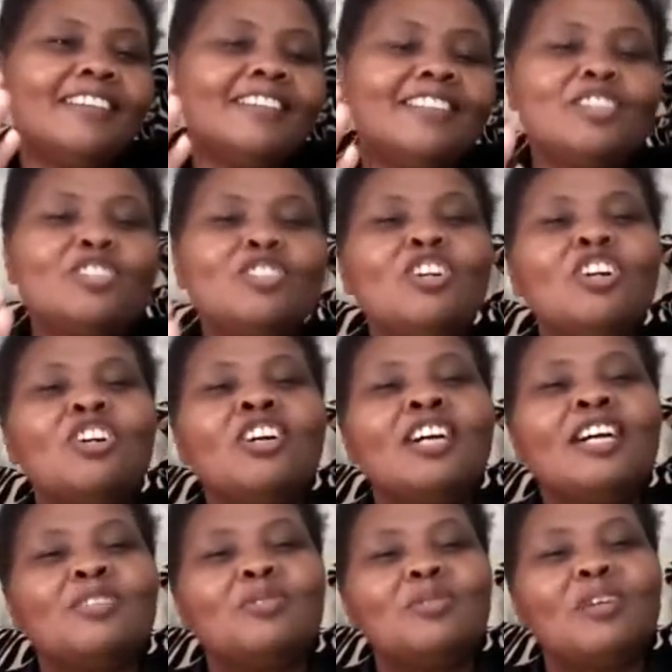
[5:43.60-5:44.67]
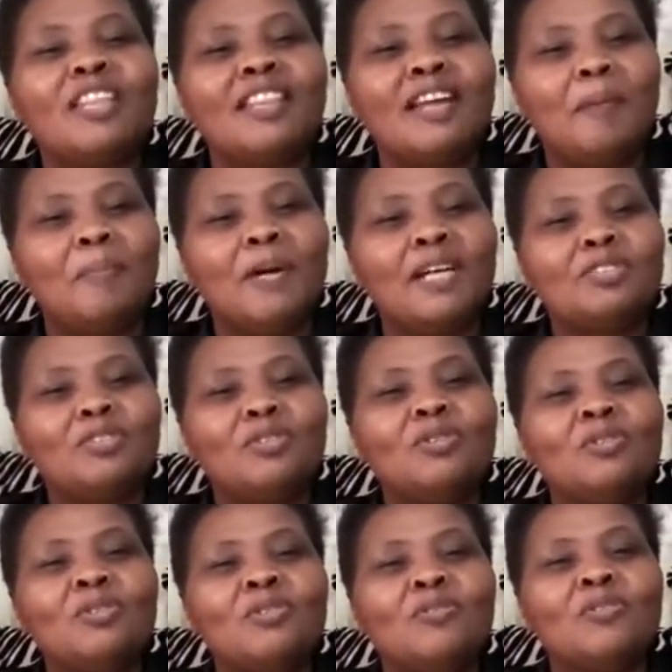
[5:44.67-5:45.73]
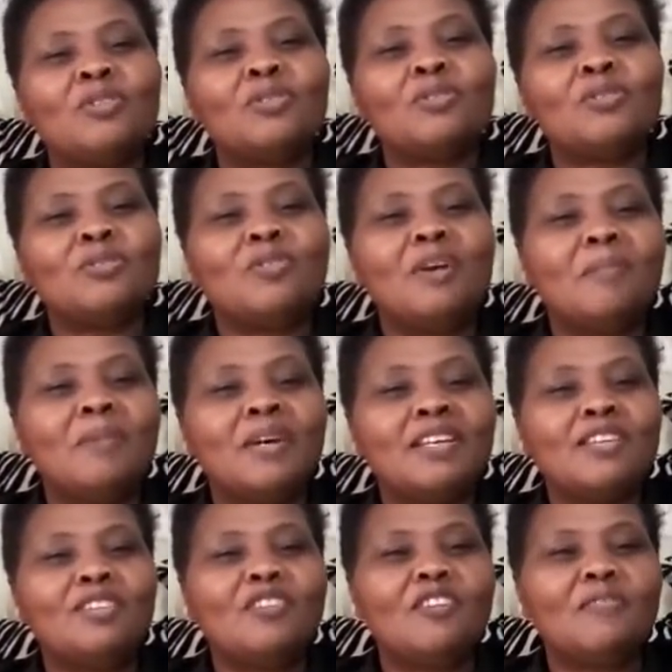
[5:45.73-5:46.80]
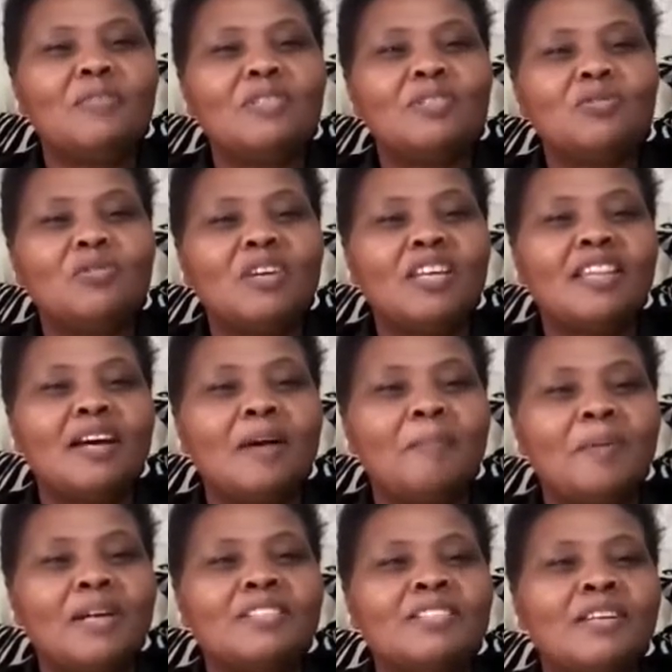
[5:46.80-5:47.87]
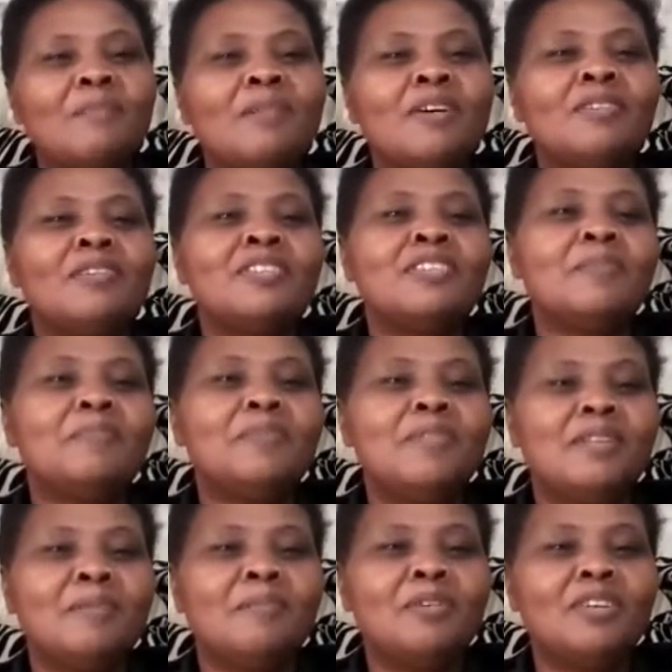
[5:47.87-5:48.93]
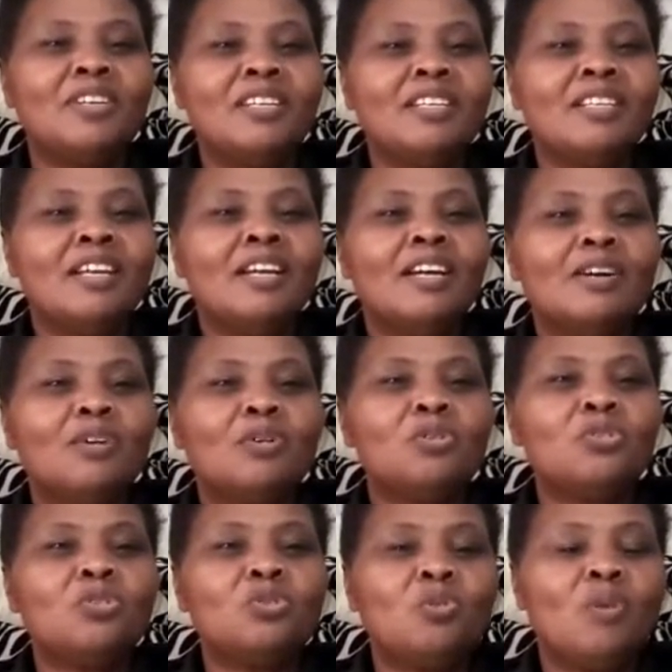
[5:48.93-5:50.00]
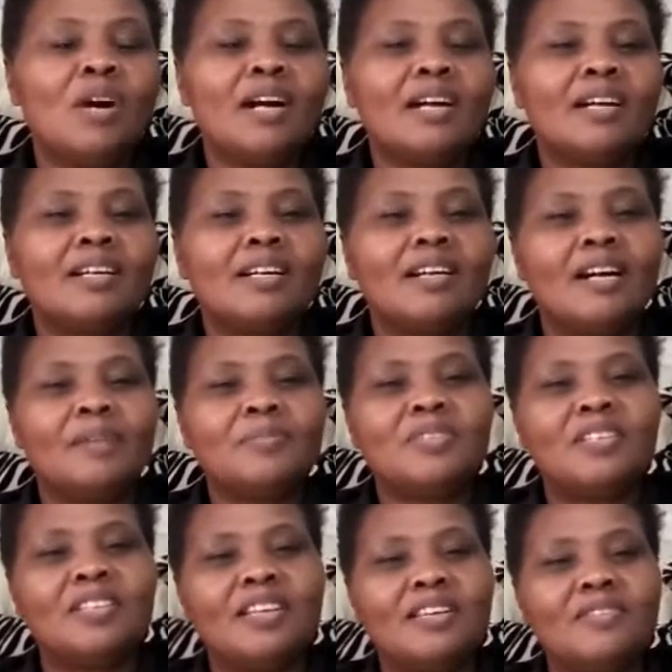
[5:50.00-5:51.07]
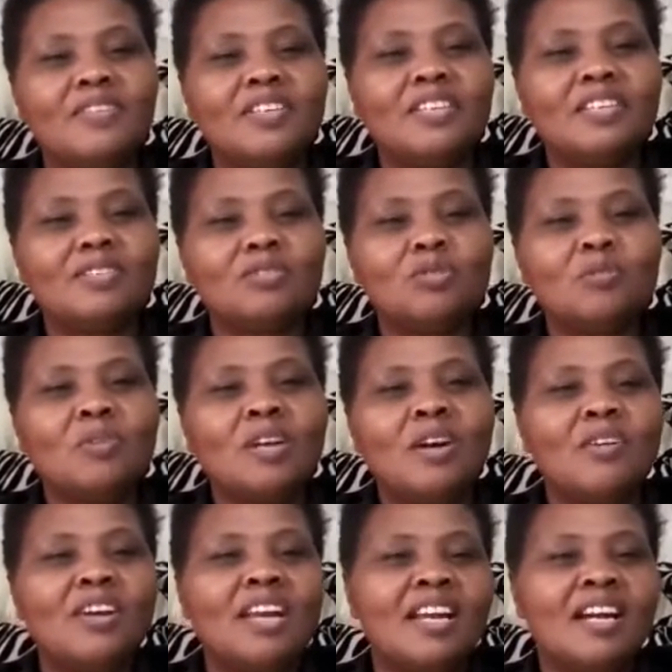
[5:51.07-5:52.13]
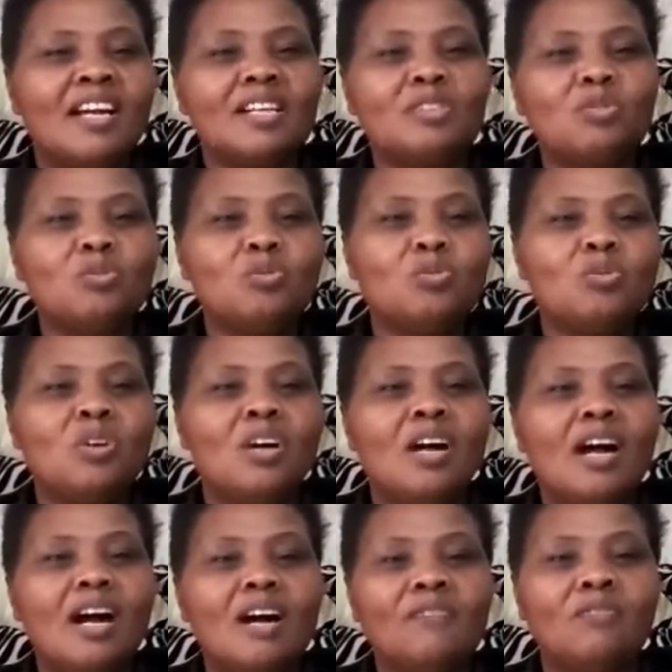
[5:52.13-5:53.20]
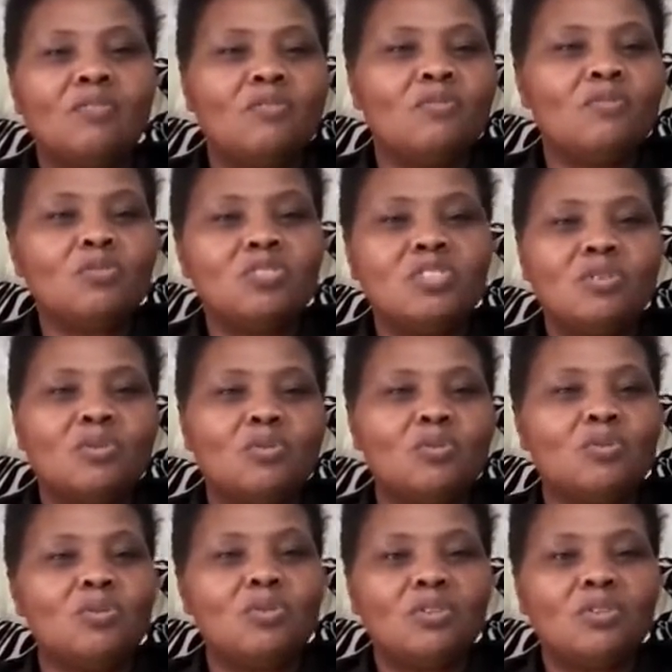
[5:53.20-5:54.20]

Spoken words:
is no longer together apart. You know, for those who are married, you have been together apart. Someone wakes up in the morning, goes to work, comes in the evening. So, mnaonananga tu have of usiku.